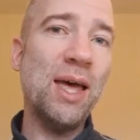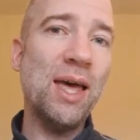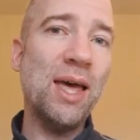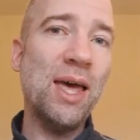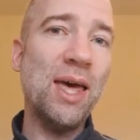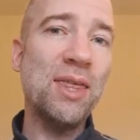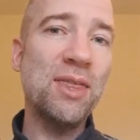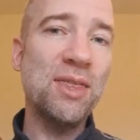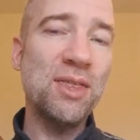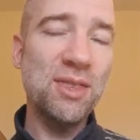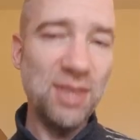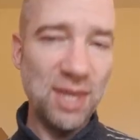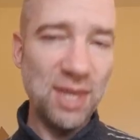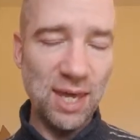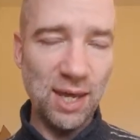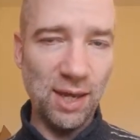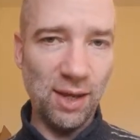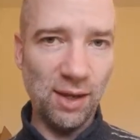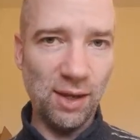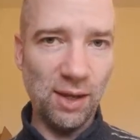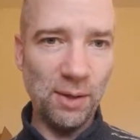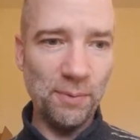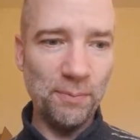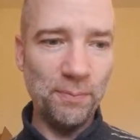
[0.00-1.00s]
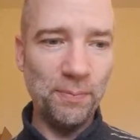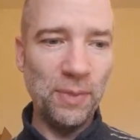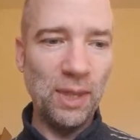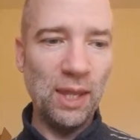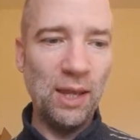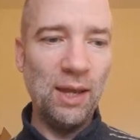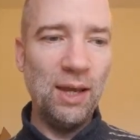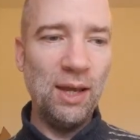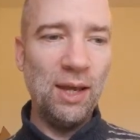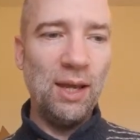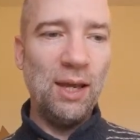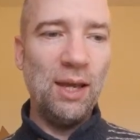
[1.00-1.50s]
a thing
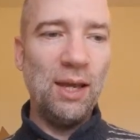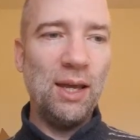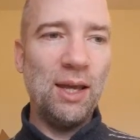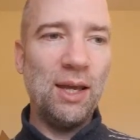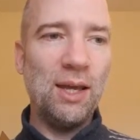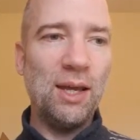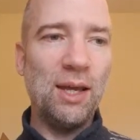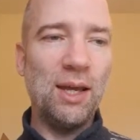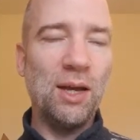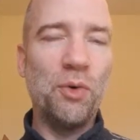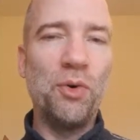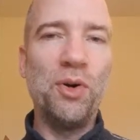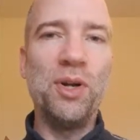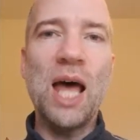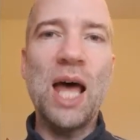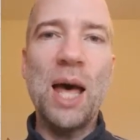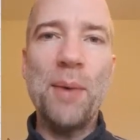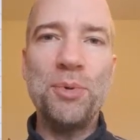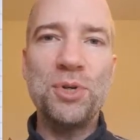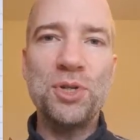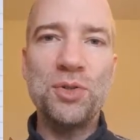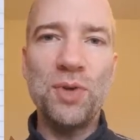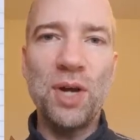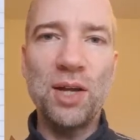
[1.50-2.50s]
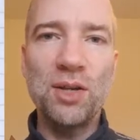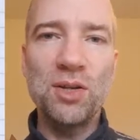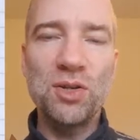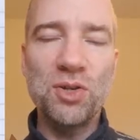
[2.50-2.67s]
or an abstract